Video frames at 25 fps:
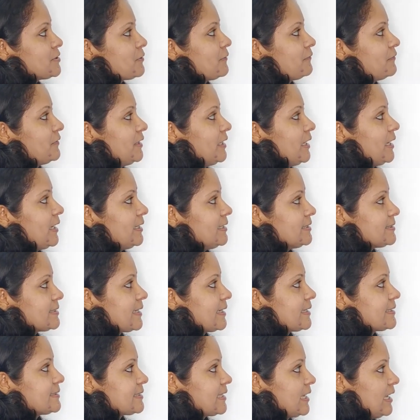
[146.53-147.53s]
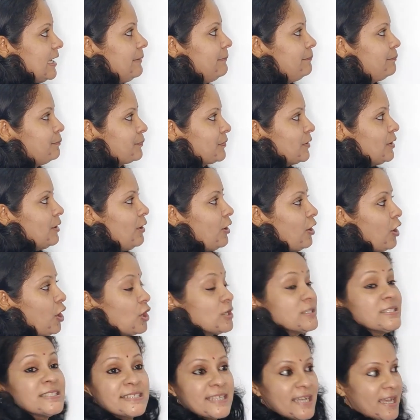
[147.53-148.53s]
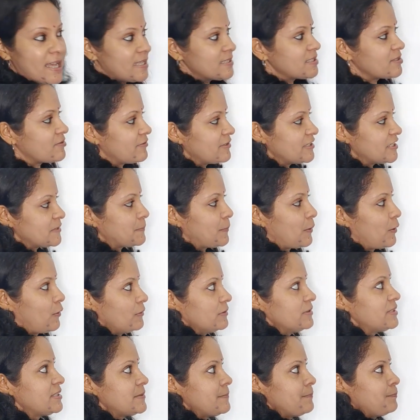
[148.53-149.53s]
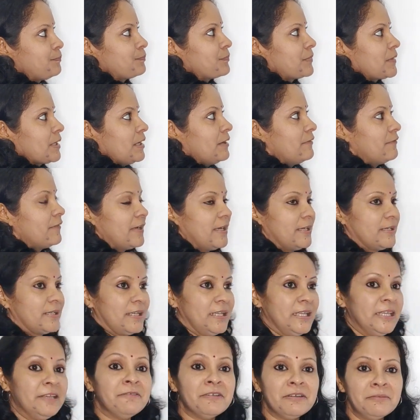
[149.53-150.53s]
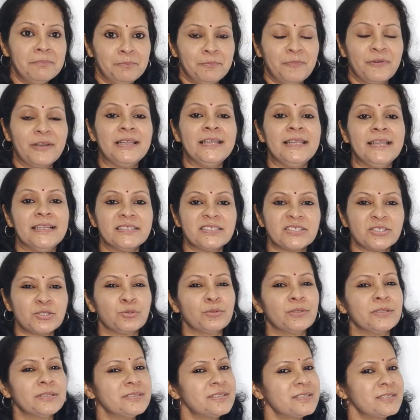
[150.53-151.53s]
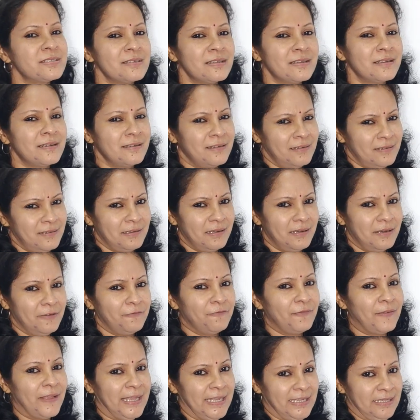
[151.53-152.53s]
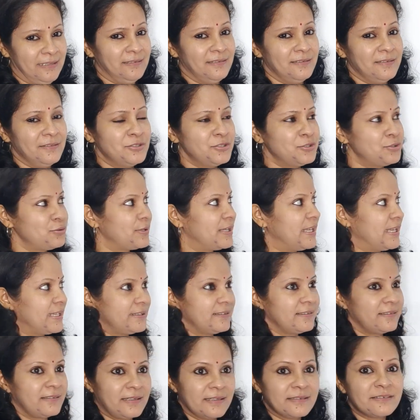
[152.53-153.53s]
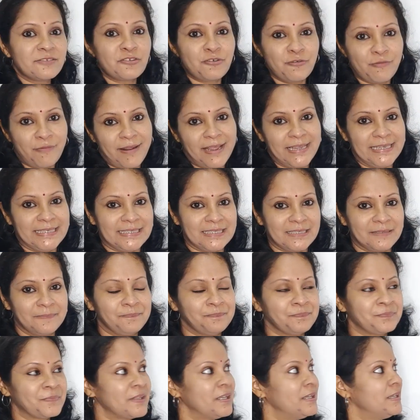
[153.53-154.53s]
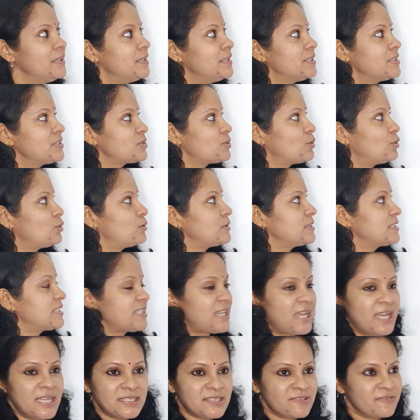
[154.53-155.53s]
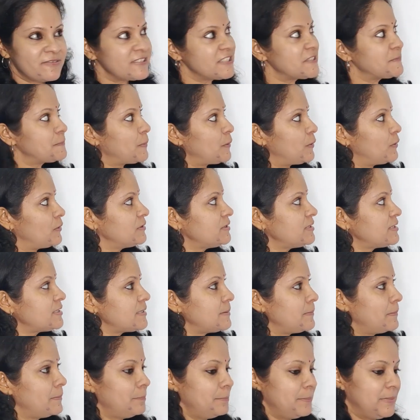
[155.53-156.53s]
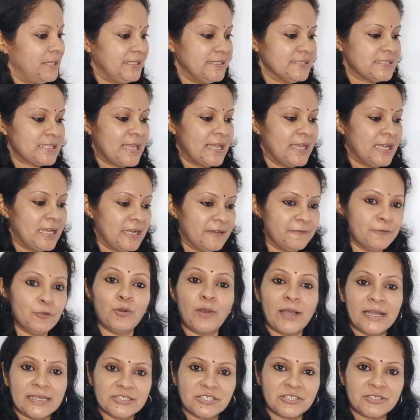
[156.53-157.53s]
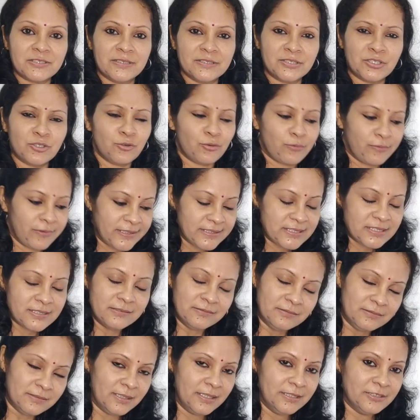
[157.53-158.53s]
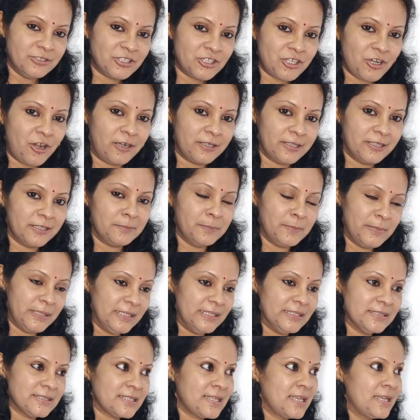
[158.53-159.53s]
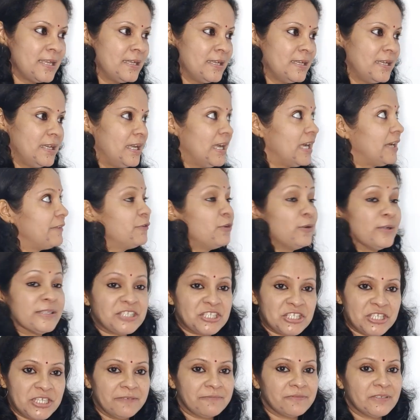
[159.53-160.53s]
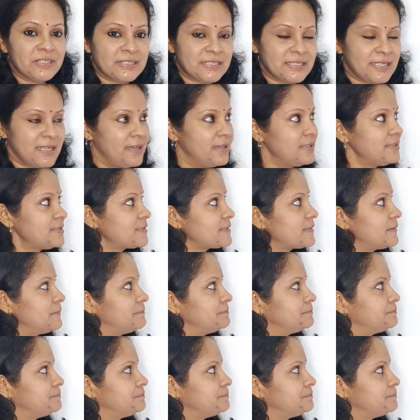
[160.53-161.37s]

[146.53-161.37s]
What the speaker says: of the IELTS exam on task response, where even brilliant students fail to get it right. So task response means, have you answered to the question? In short, it means, have you achieved the task?